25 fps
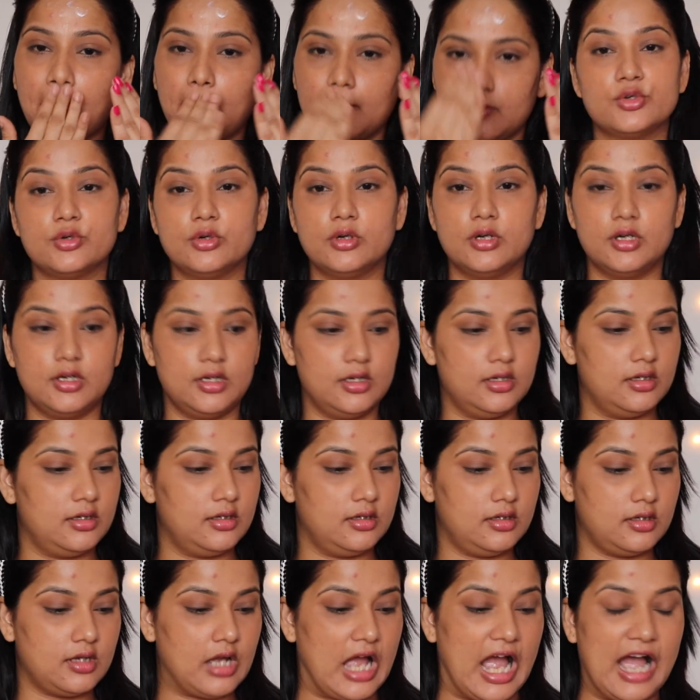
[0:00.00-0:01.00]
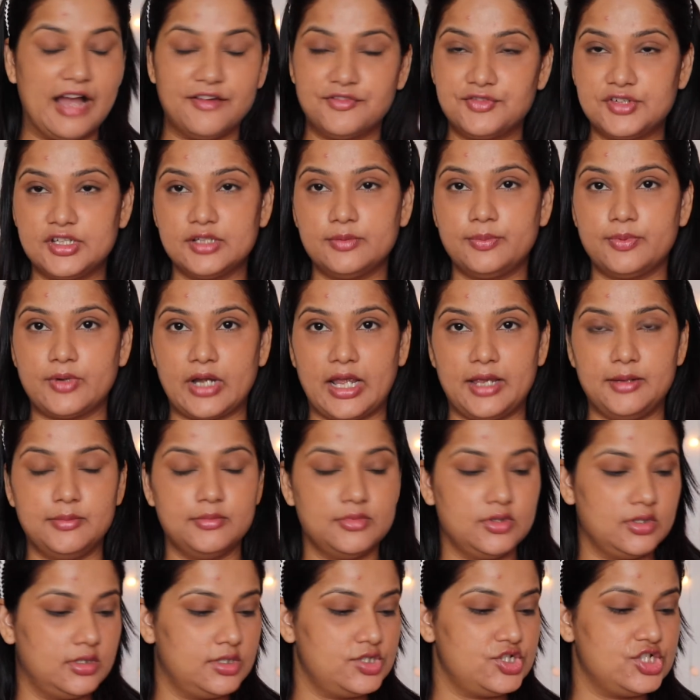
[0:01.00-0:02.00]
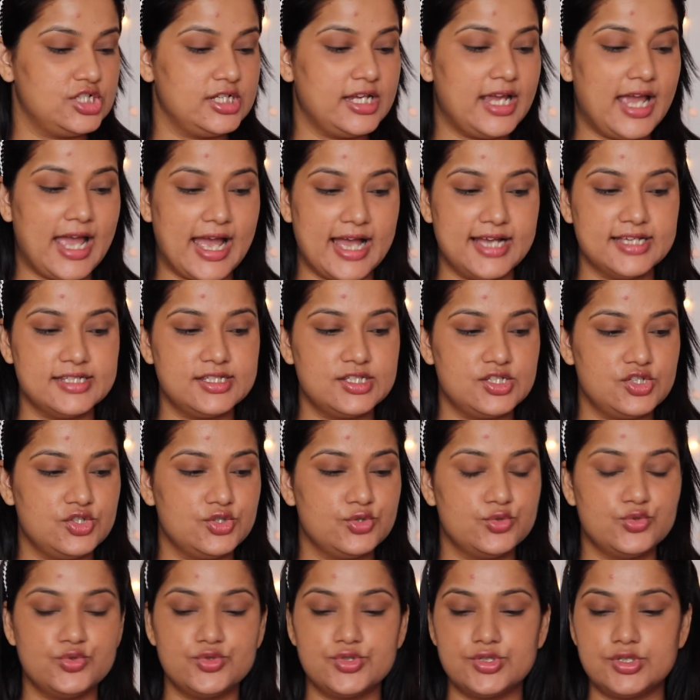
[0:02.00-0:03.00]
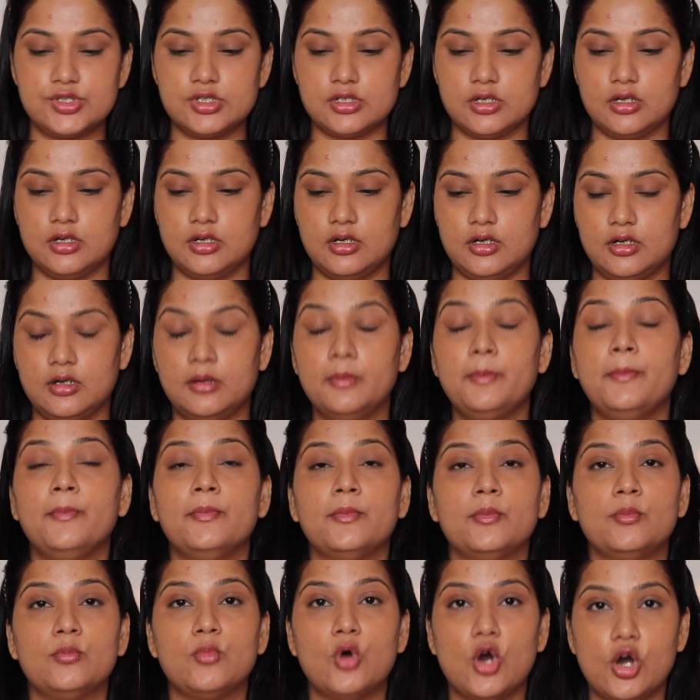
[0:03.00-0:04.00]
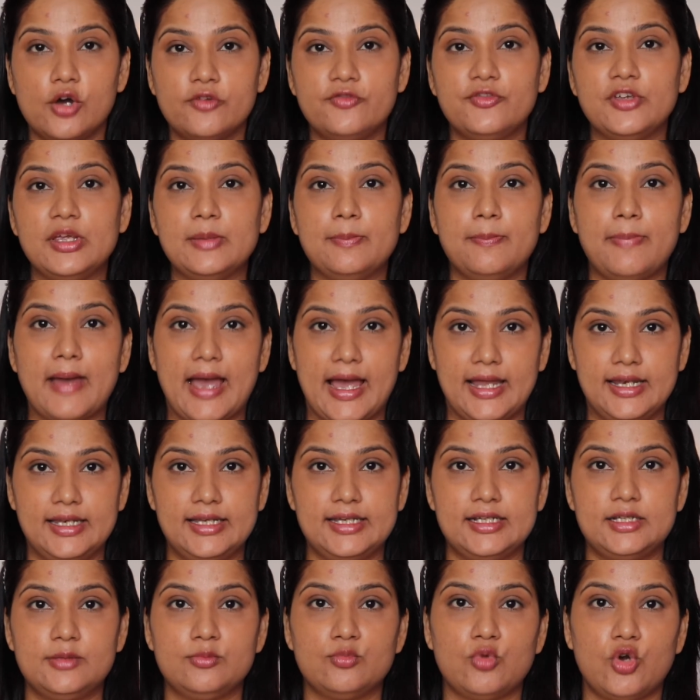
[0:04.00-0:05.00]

So after primer, she has used Morphe palette,